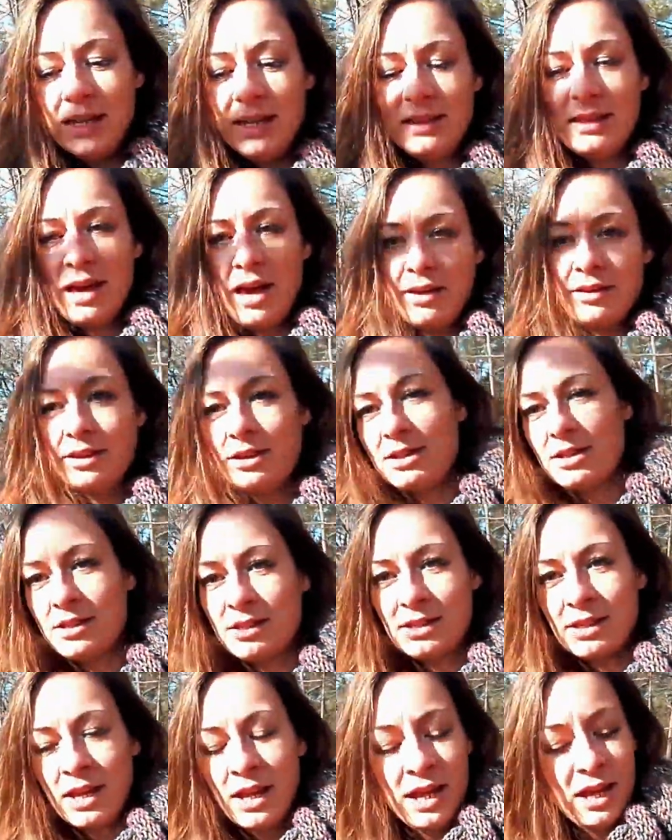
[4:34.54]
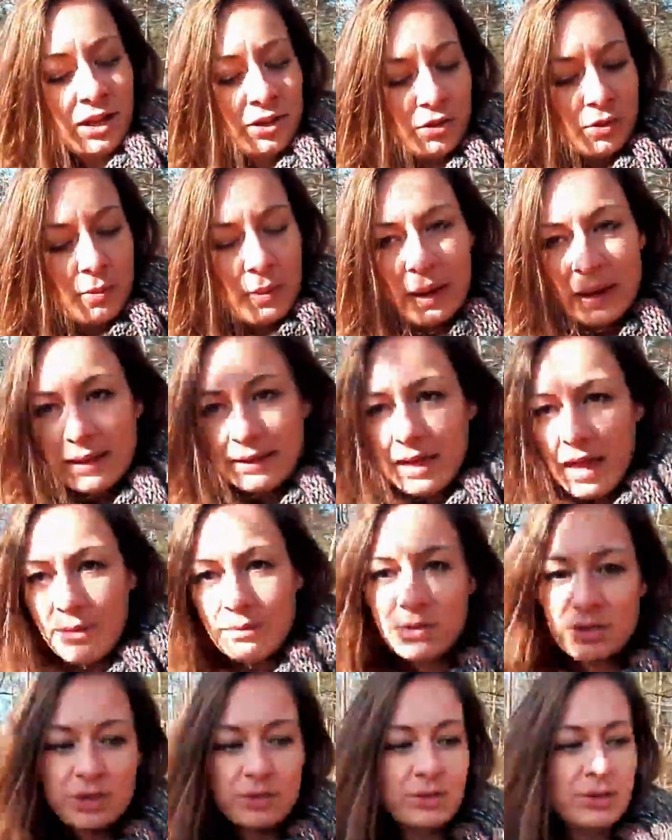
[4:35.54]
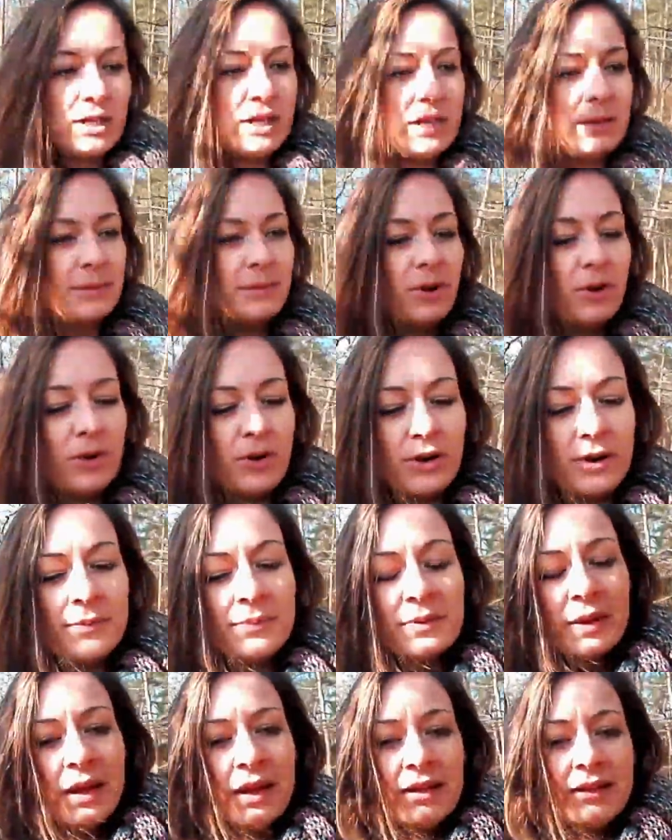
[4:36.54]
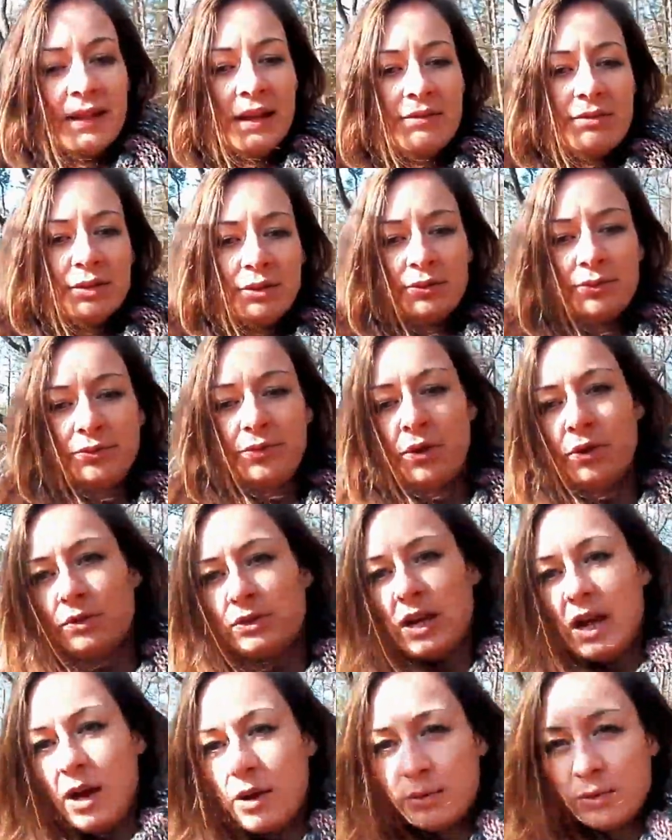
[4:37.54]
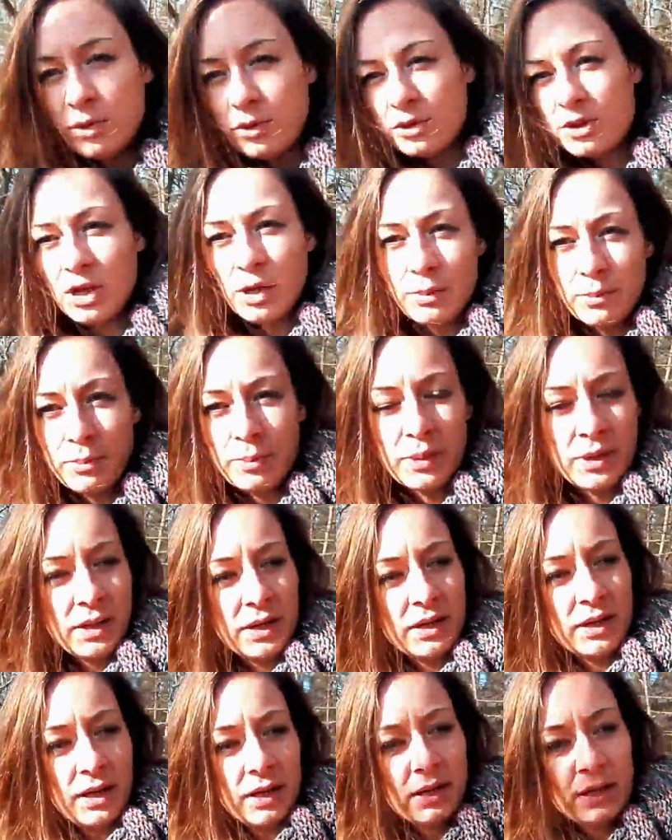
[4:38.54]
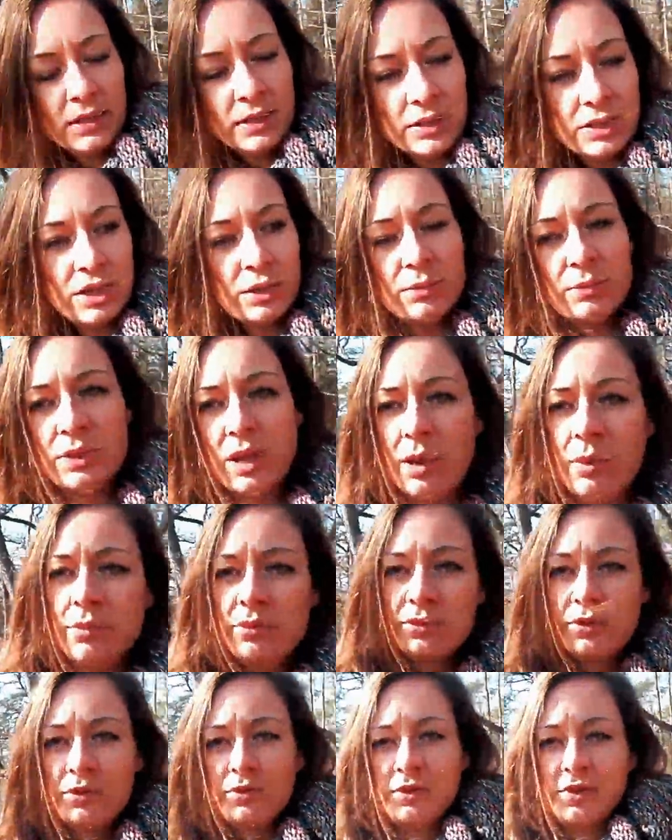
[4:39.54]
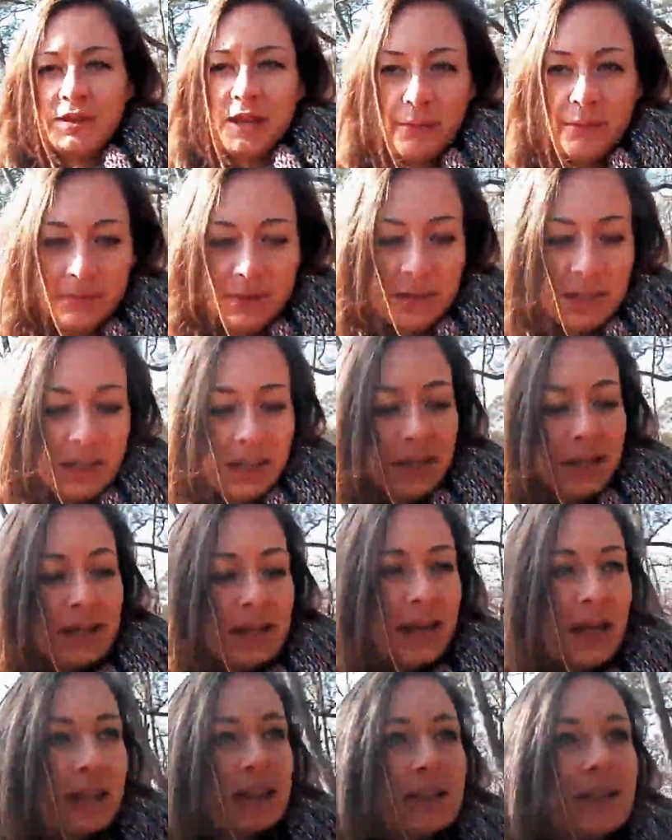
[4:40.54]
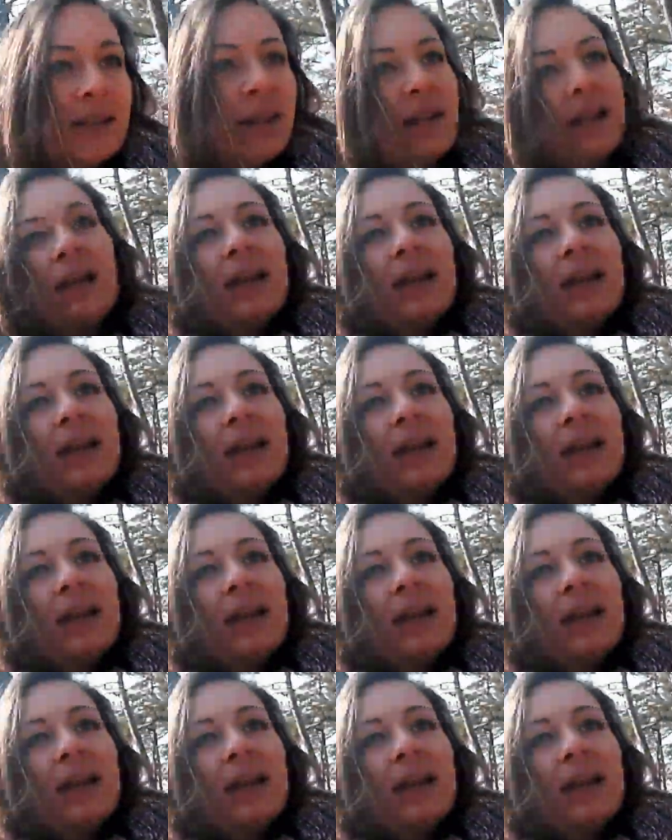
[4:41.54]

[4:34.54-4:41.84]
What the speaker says: hit others to make them scream, or they will fall down or jump down from something, and